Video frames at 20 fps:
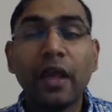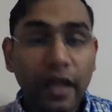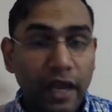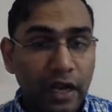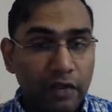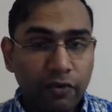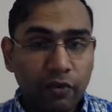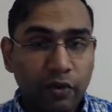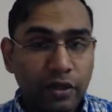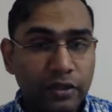
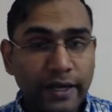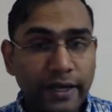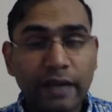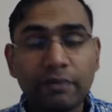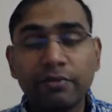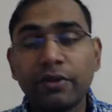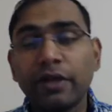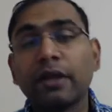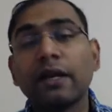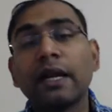And if you want
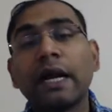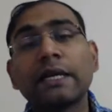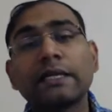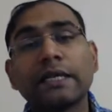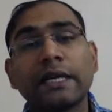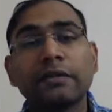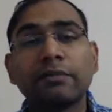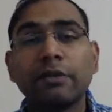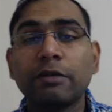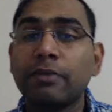help, you can
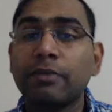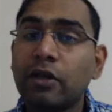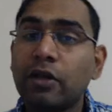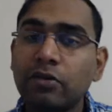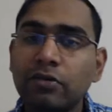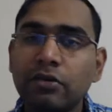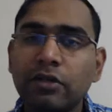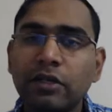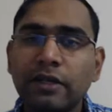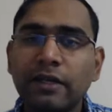contact me below